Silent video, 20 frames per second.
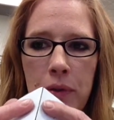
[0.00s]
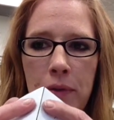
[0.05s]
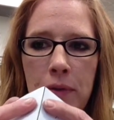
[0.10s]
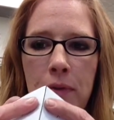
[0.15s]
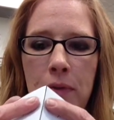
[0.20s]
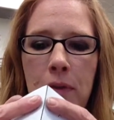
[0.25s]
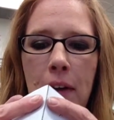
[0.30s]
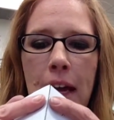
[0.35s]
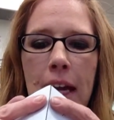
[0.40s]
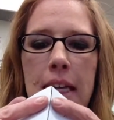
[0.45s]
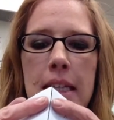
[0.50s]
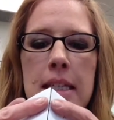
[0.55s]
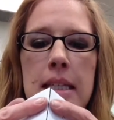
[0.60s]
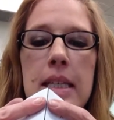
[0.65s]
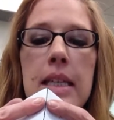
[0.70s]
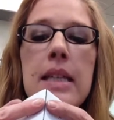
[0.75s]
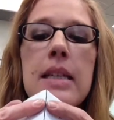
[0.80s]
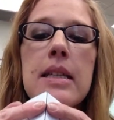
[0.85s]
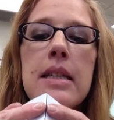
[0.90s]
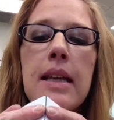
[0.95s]

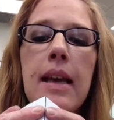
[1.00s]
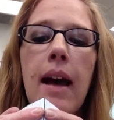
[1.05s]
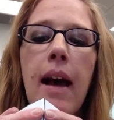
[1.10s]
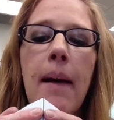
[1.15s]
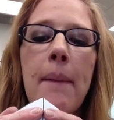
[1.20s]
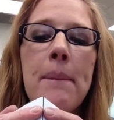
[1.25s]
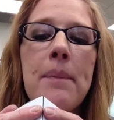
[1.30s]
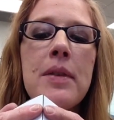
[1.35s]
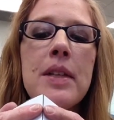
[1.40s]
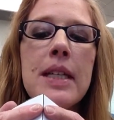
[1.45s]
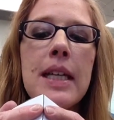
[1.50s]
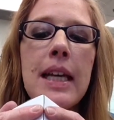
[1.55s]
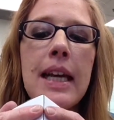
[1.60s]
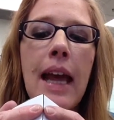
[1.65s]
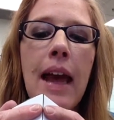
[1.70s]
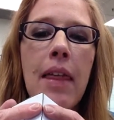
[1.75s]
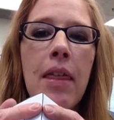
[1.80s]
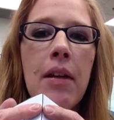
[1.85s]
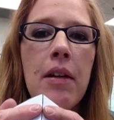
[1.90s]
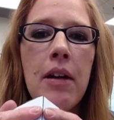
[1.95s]
faces come
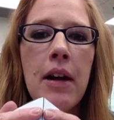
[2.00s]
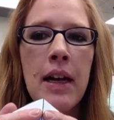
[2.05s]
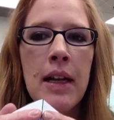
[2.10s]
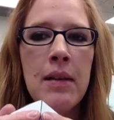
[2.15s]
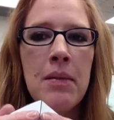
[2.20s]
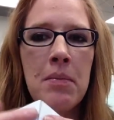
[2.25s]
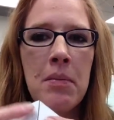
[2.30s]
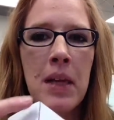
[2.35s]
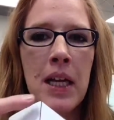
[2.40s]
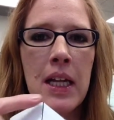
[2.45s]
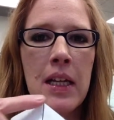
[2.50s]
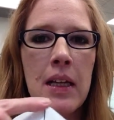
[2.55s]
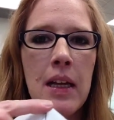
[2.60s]
together and meet.